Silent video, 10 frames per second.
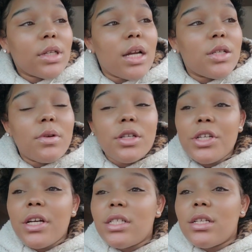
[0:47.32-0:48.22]
I just want to
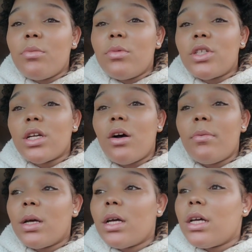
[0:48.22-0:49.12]
share something with y'all
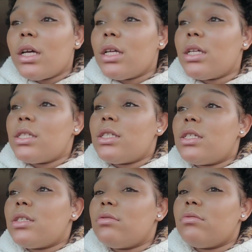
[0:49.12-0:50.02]

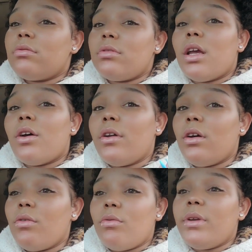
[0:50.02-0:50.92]
because y'all
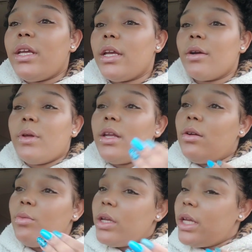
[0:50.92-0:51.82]
know we here with it.
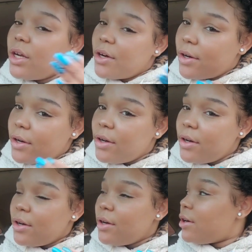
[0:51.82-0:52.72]
We here.
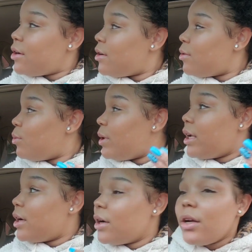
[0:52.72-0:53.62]
We
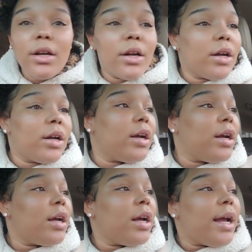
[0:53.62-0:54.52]
here.
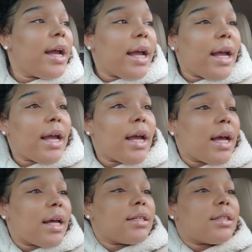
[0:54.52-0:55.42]

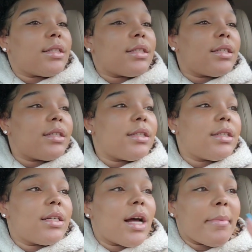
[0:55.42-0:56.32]
And
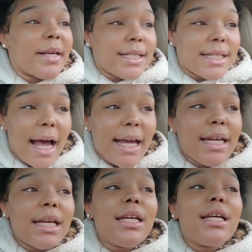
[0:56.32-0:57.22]
I'm
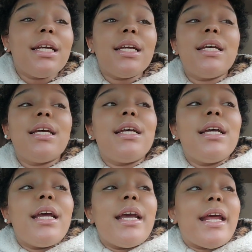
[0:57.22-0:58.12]
excited.
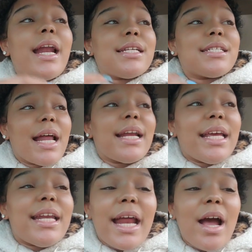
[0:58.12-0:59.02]
And I just got to
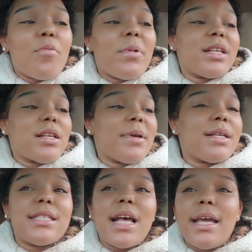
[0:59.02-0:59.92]
get it out because I'm
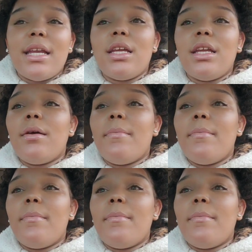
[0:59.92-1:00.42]
excited.